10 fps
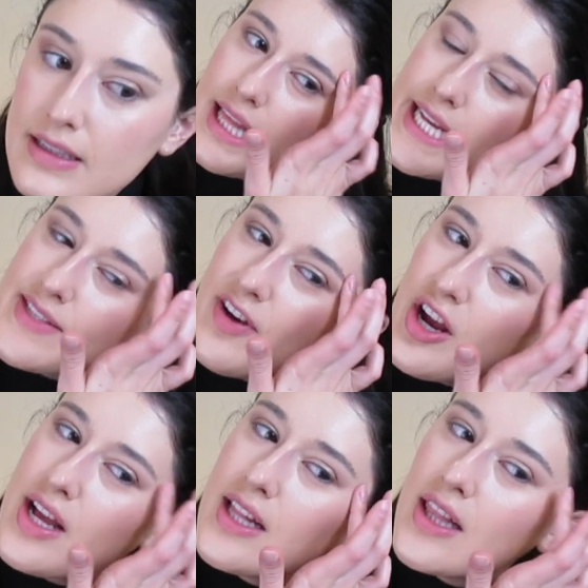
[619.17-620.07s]
Like, it's
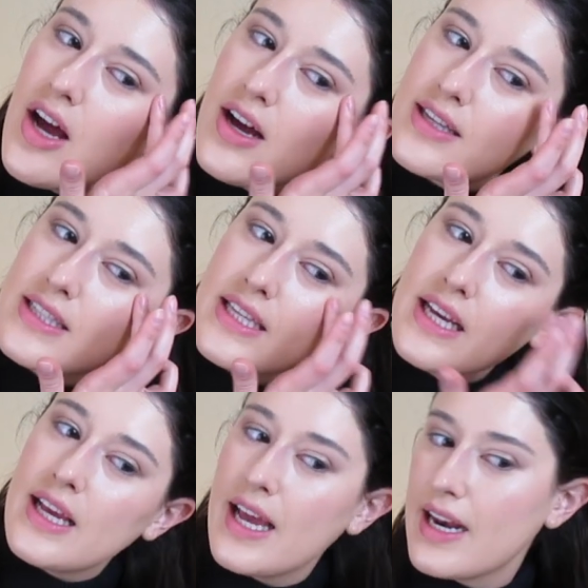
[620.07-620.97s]
very
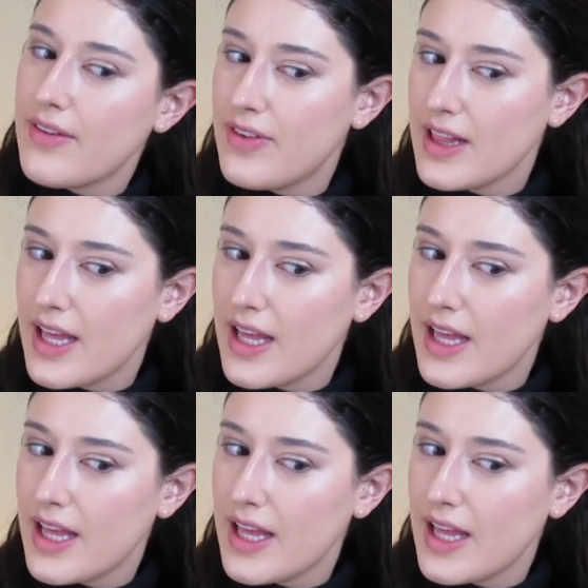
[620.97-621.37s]
glossy, and I feel